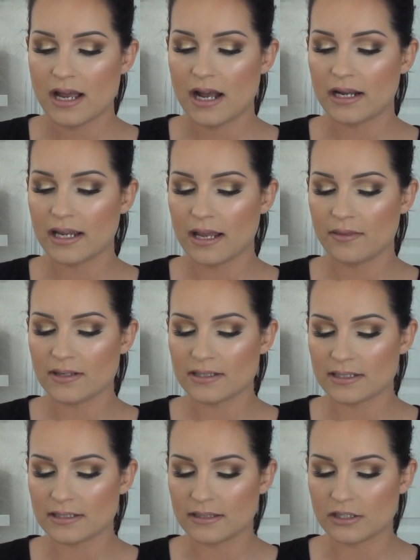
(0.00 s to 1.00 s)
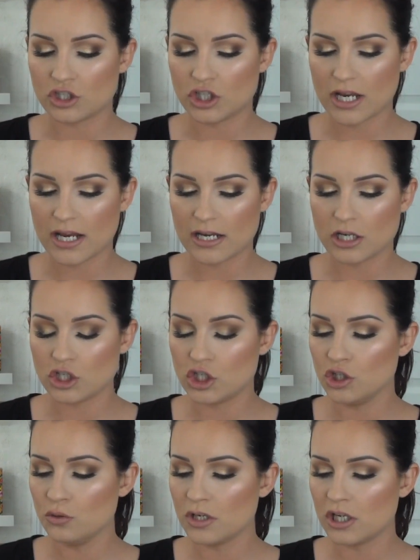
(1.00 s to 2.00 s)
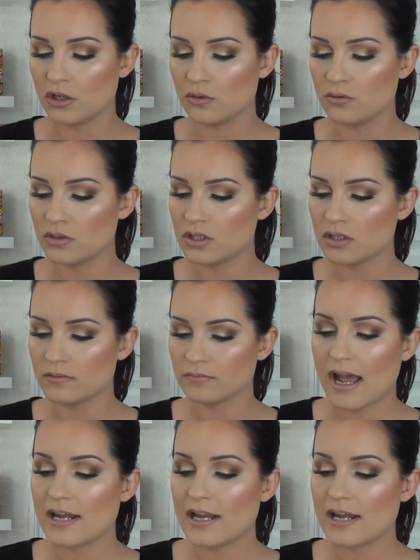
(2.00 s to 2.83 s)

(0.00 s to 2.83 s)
Again, this is in the shade Too Cute.